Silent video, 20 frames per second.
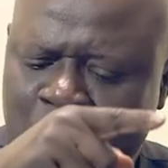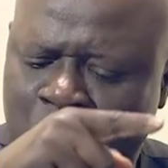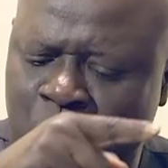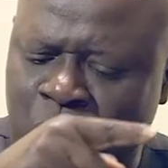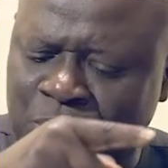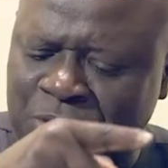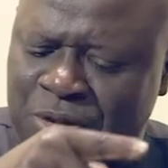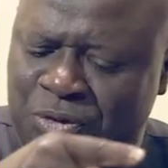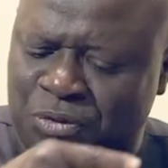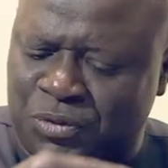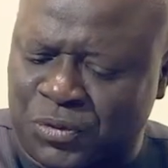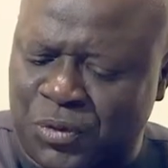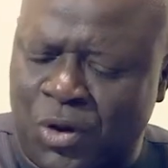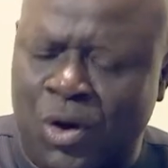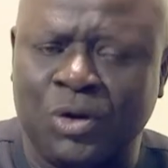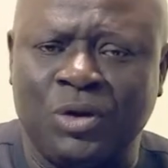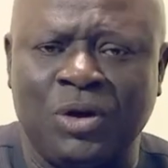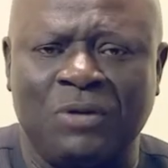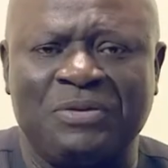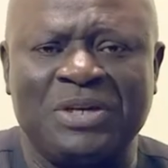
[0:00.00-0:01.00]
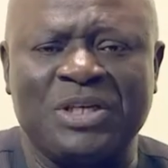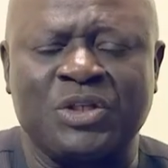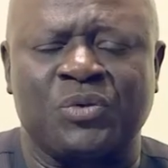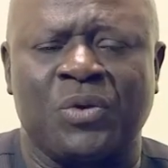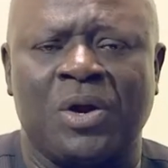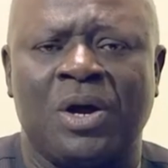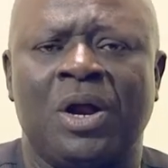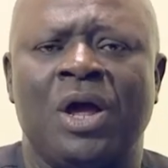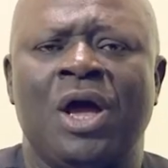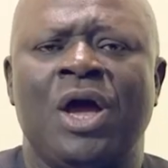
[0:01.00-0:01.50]
on the throne of
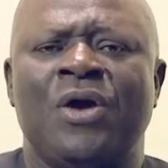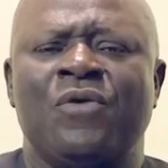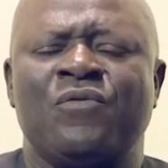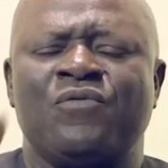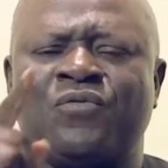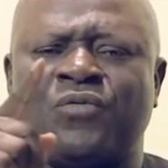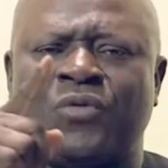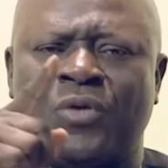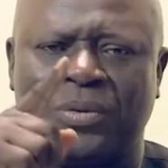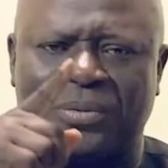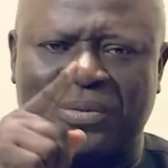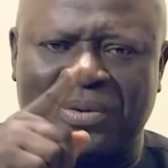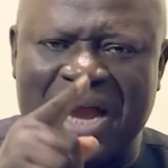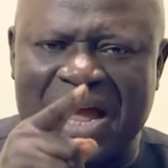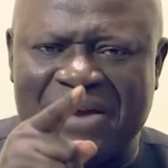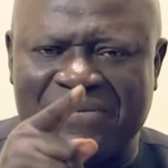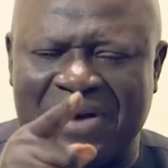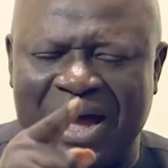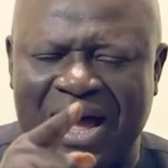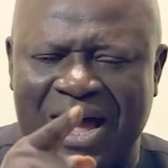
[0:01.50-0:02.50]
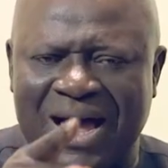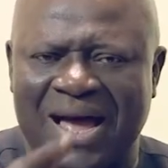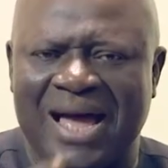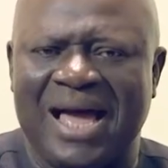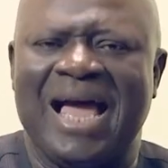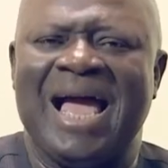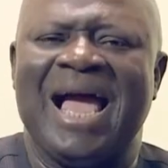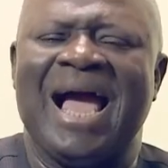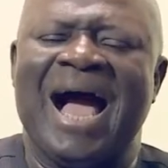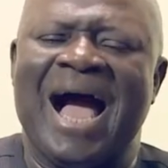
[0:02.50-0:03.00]
Israel forever
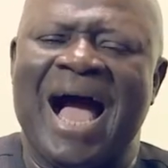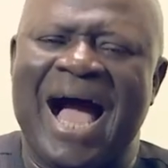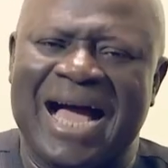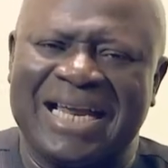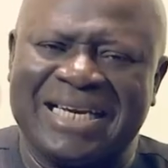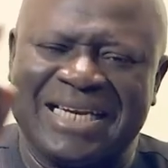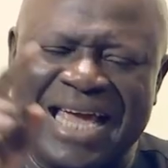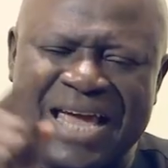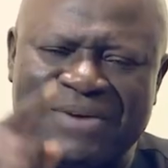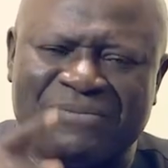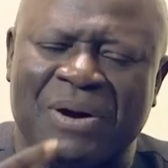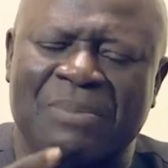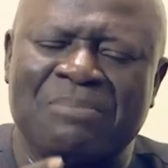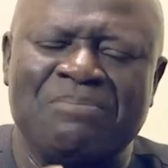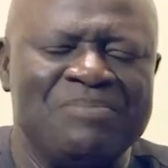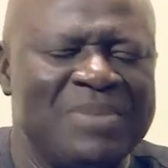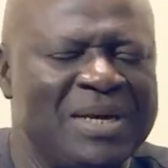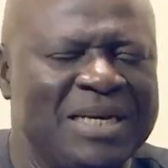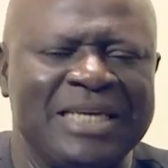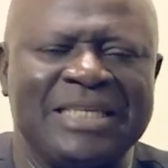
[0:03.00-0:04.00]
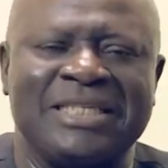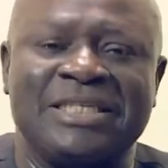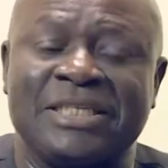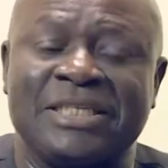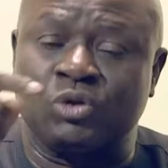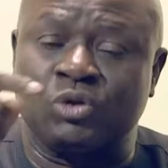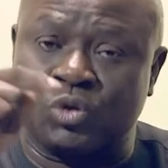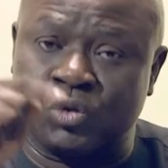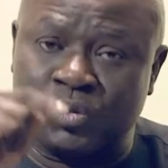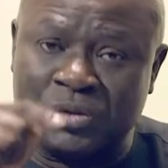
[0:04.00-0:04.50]
and ever. Meaning,
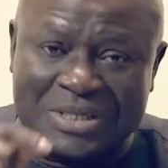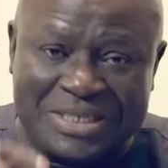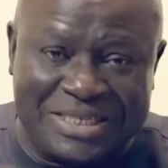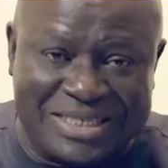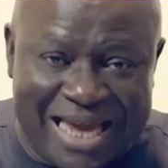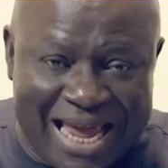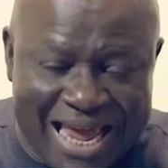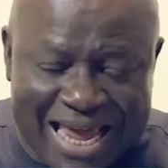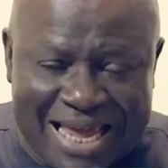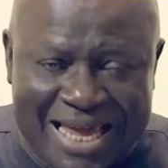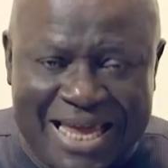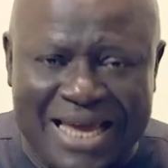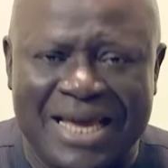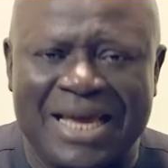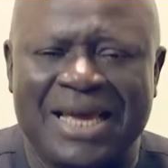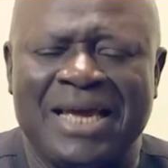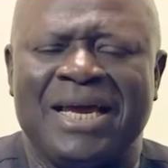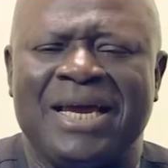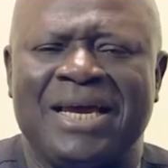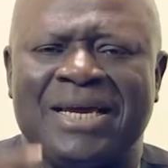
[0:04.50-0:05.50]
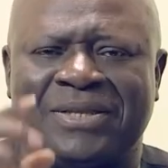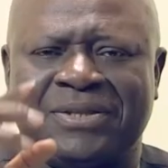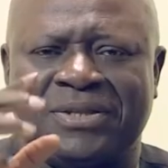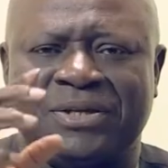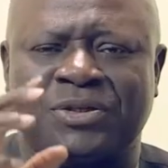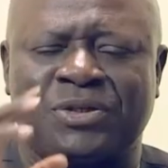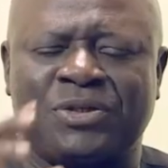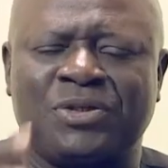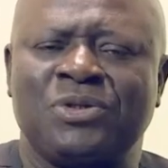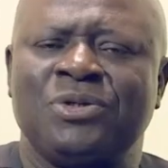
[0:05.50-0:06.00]
today,
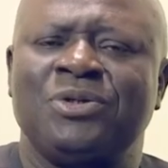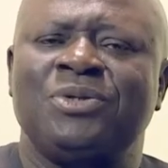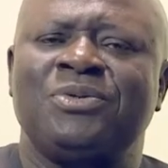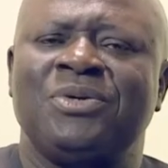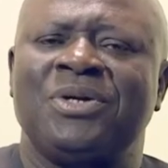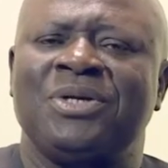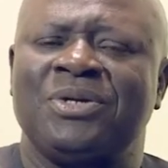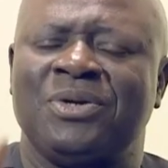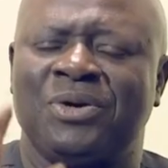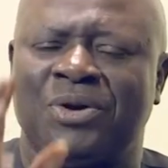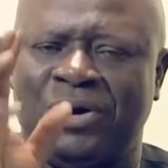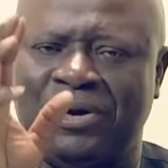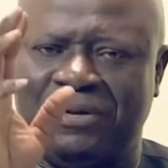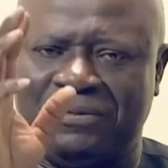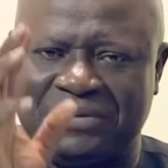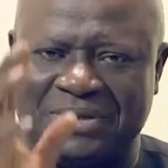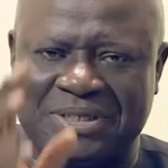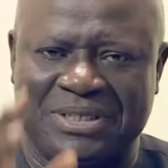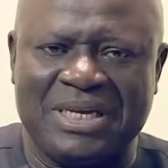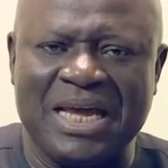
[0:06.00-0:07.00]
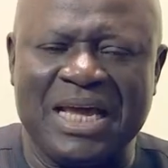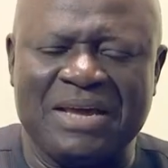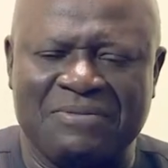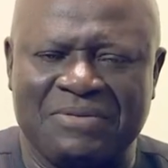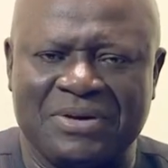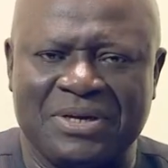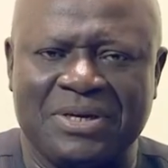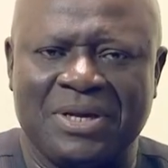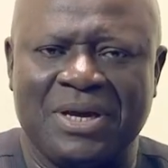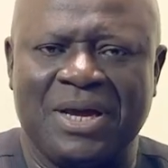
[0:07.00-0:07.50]
the children of
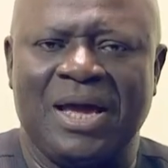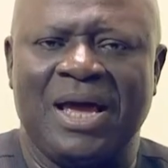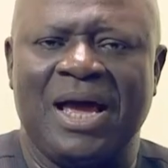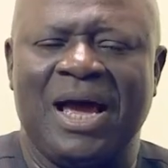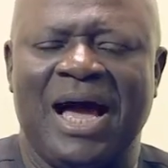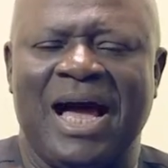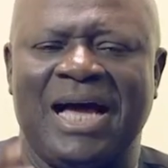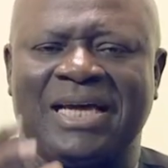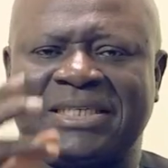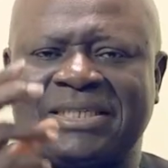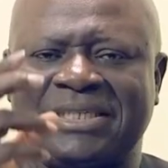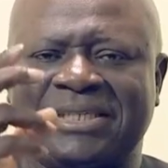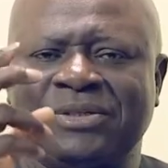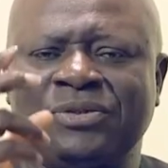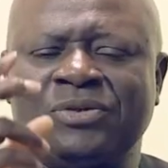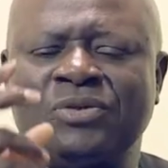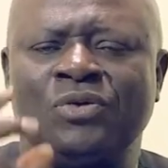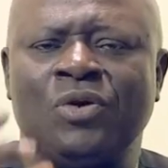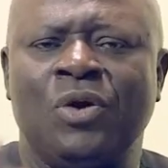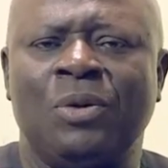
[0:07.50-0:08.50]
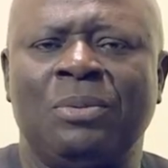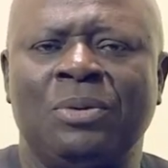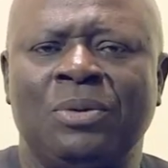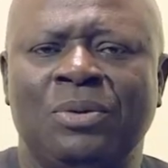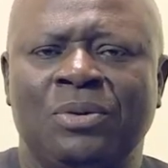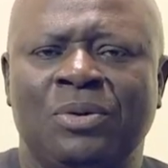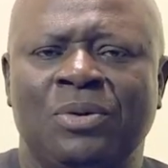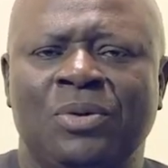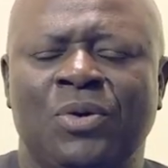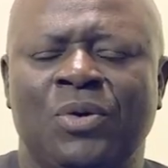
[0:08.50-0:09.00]
David are still
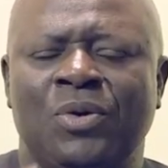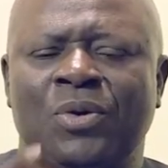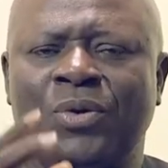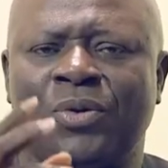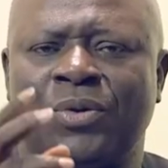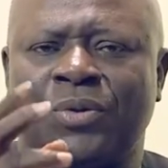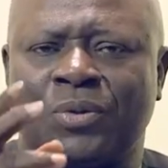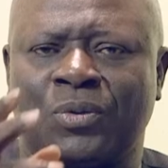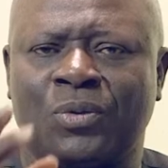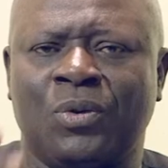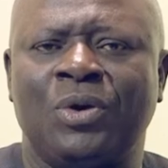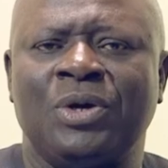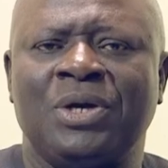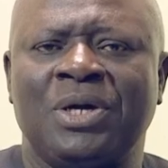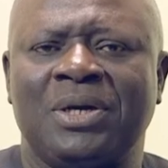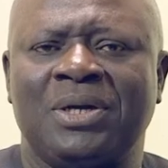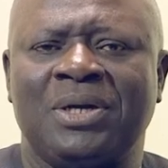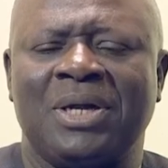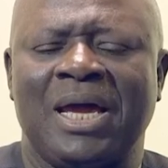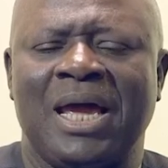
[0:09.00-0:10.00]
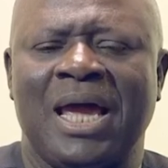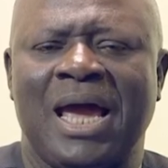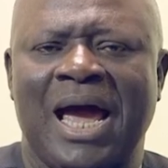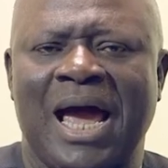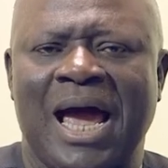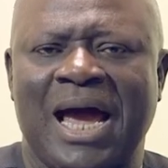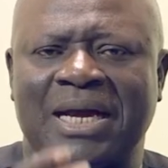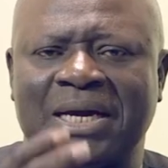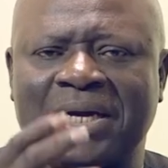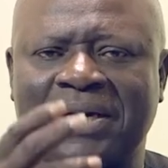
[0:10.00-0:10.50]
noble, royal,
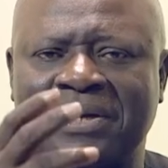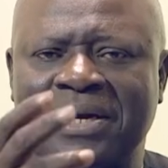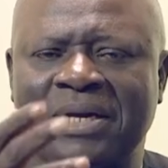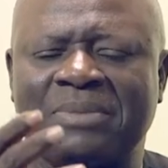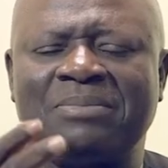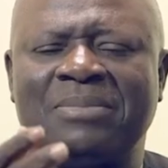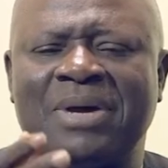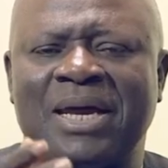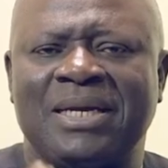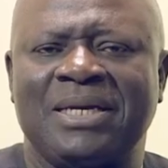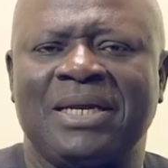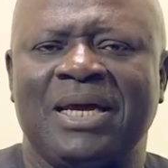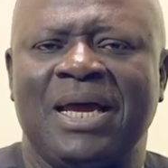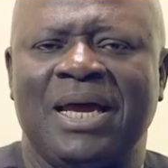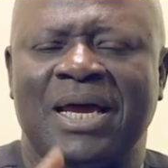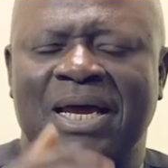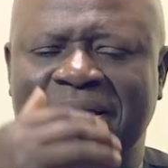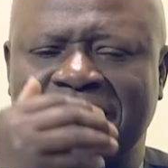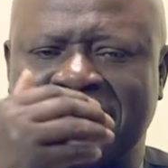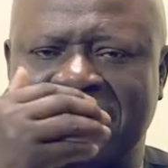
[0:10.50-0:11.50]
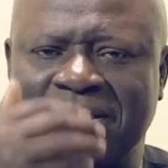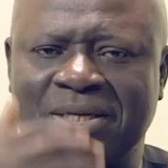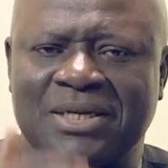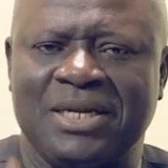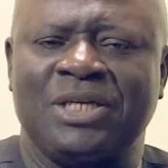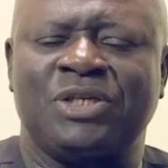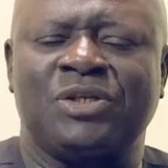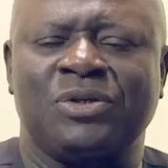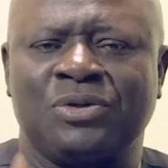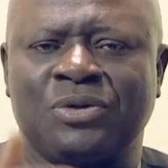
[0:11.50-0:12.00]
and great men in the
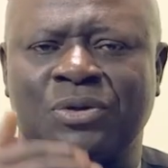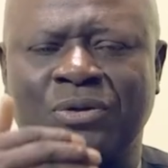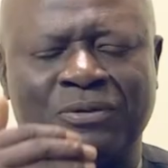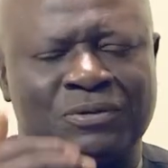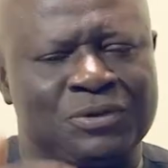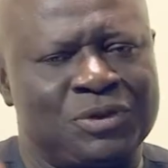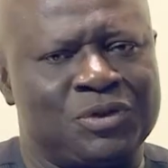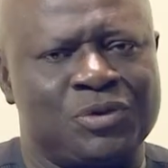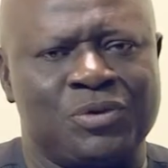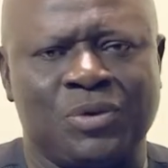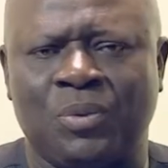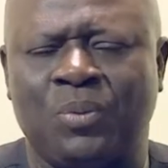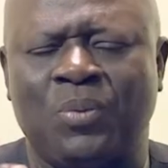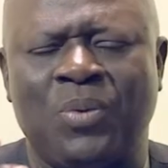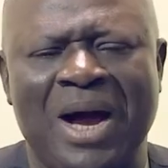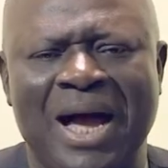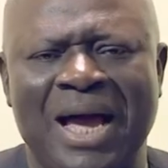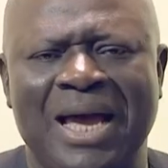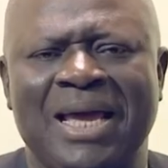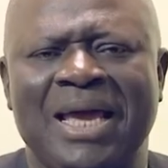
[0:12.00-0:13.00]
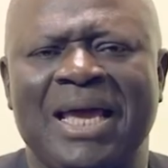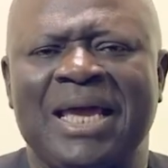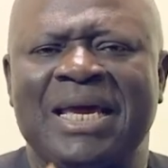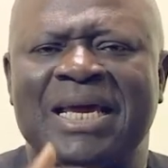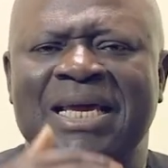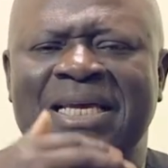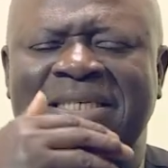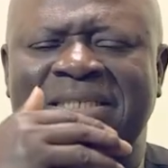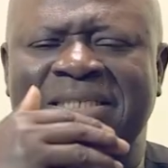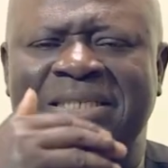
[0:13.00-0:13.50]
nation of Israel. Why?
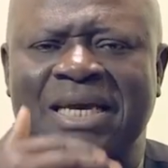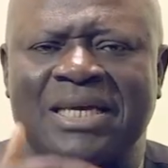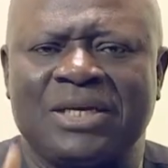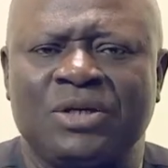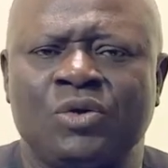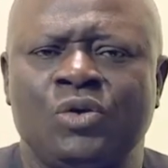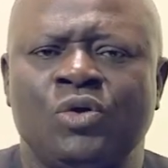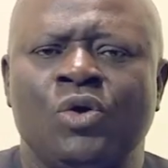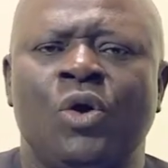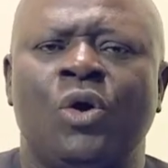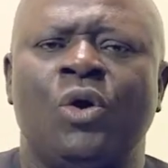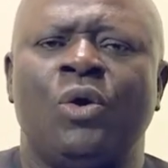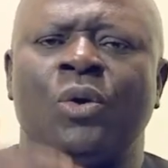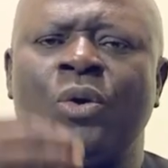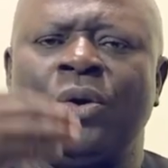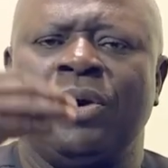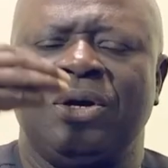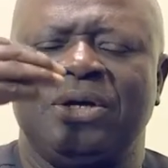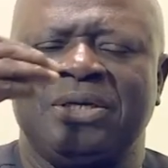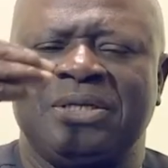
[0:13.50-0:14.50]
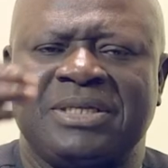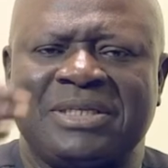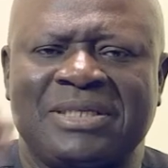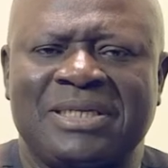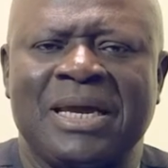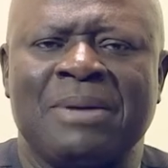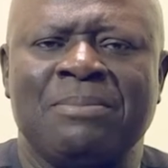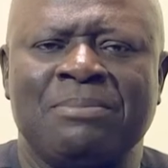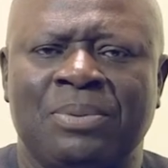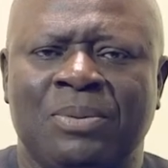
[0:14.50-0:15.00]
He said, Your
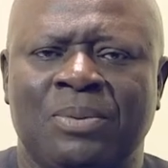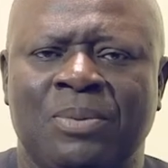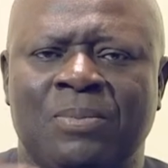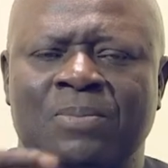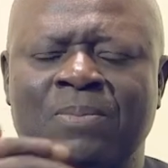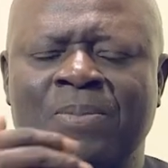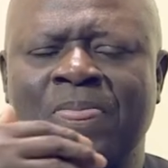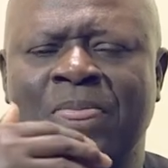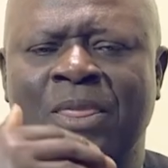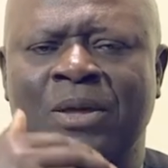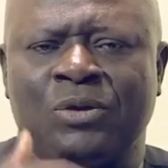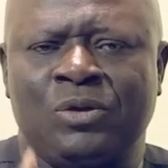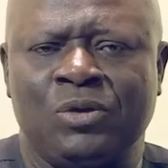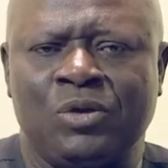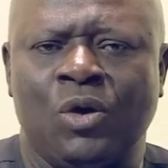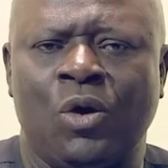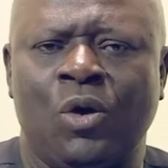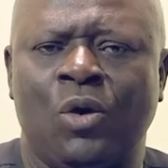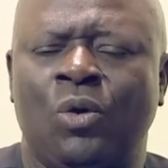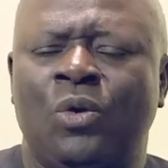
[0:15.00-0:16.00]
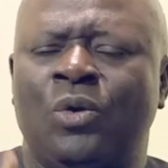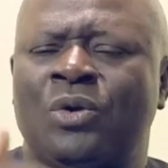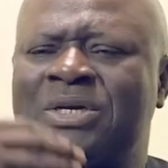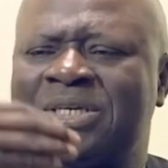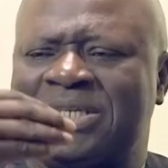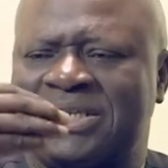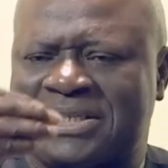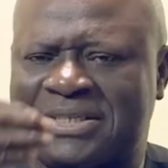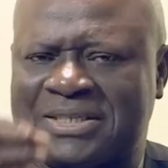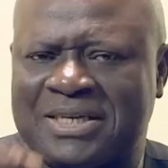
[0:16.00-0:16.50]
temple, your
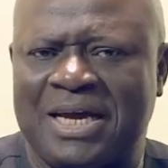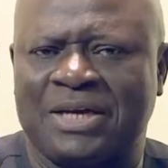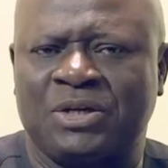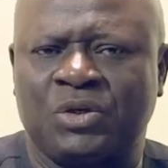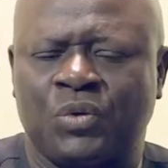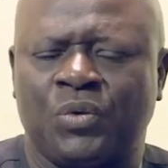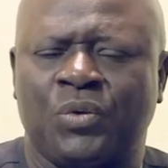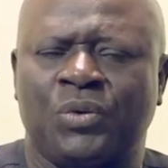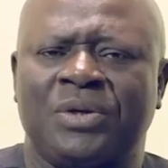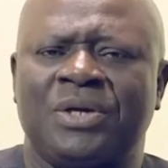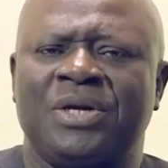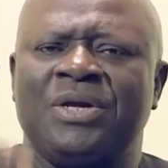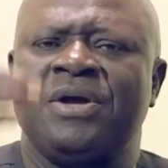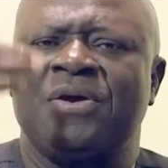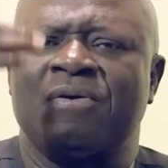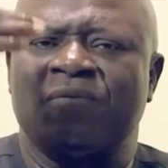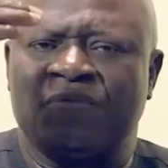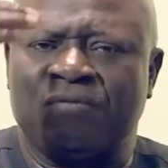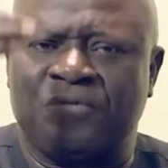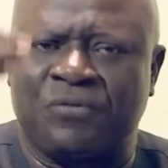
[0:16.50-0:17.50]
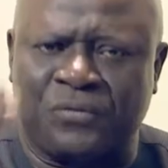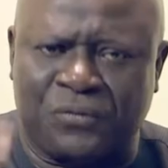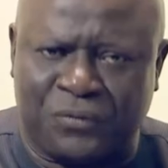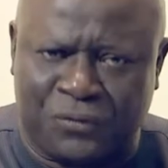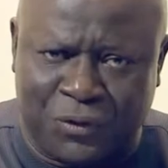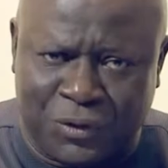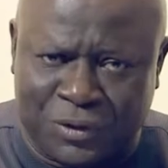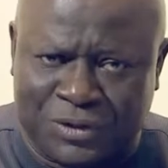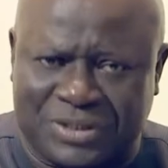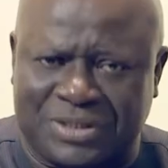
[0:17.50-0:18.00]
sanctuary
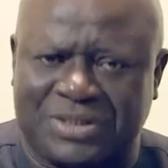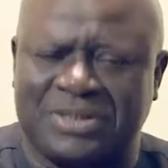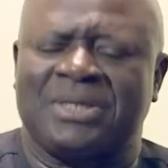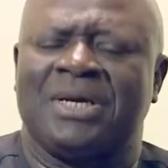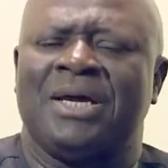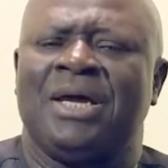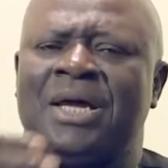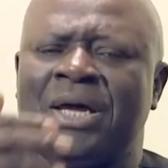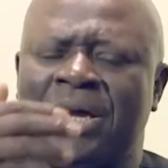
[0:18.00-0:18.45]
first